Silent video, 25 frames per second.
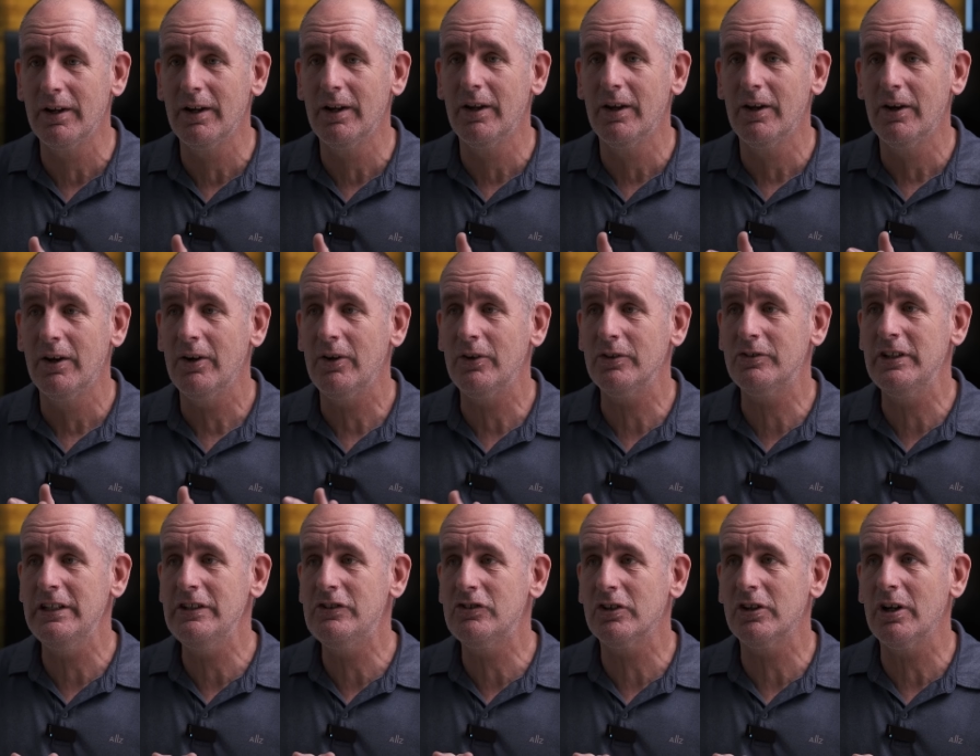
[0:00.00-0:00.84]
Mm. Well,
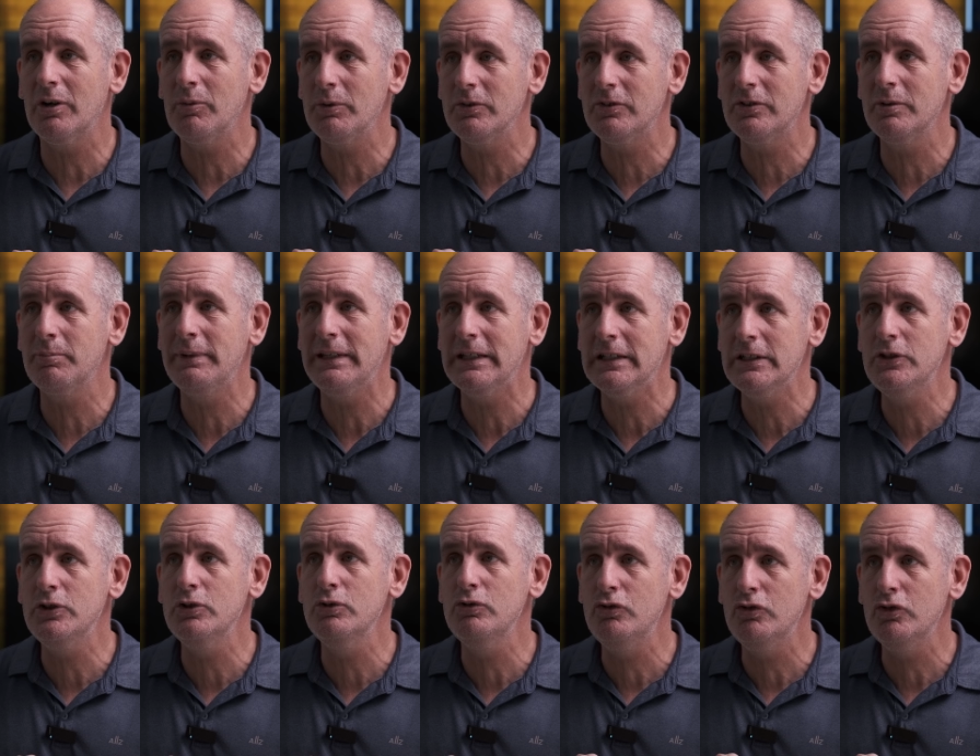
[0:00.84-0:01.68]
teacher, I want to be a
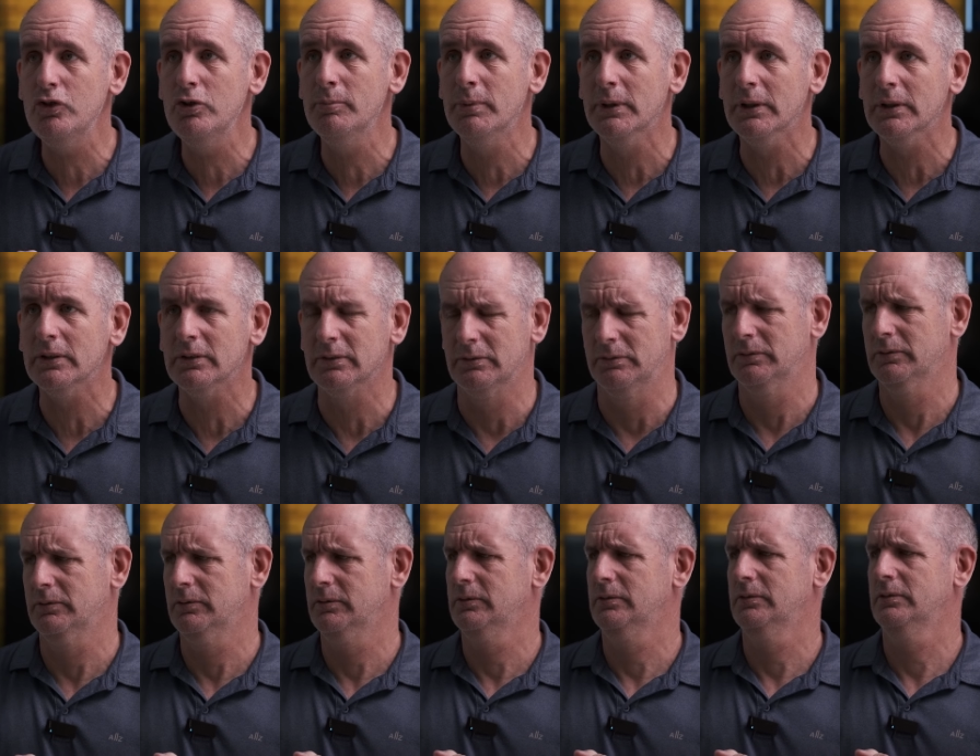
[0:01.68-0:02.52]
YouTuber.
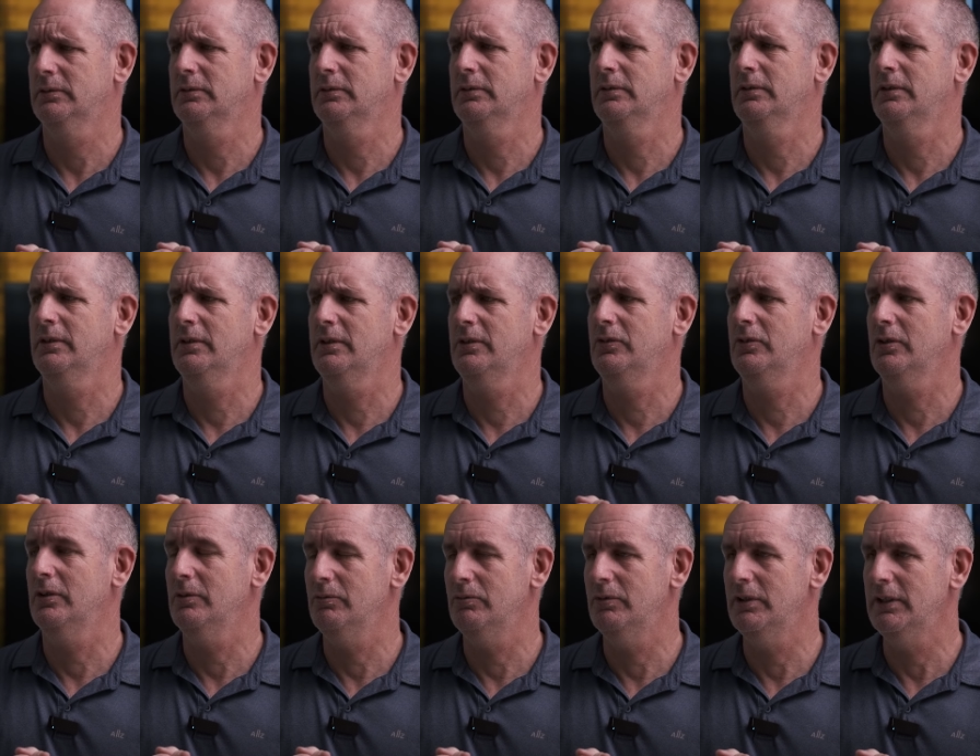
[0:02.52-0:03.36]
Uh-huh. So,
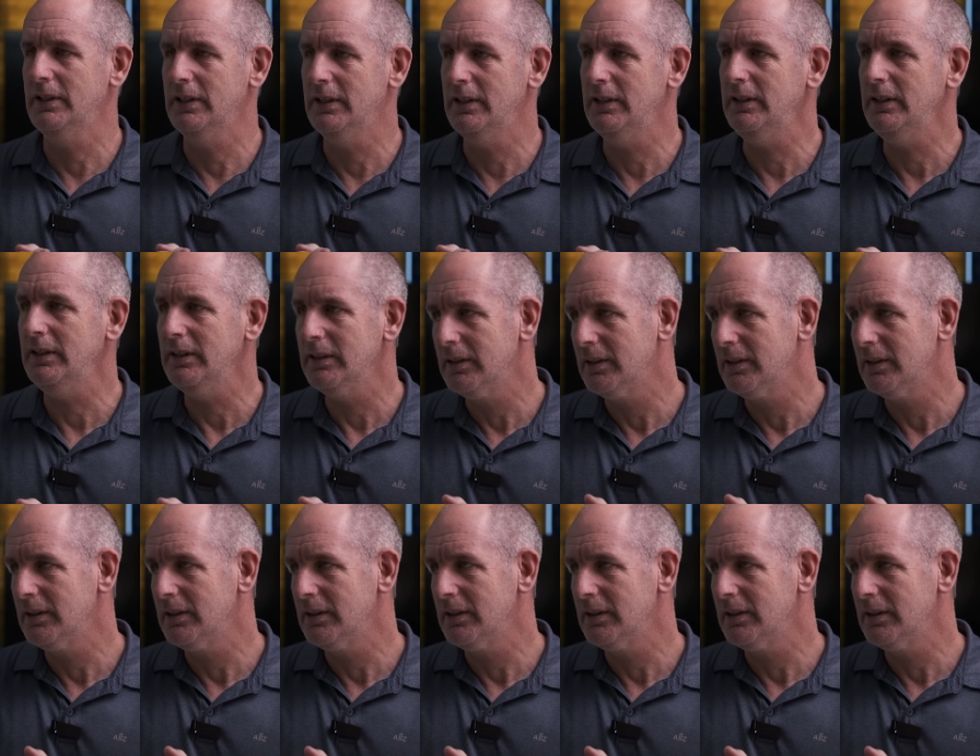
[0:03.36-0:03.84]
really?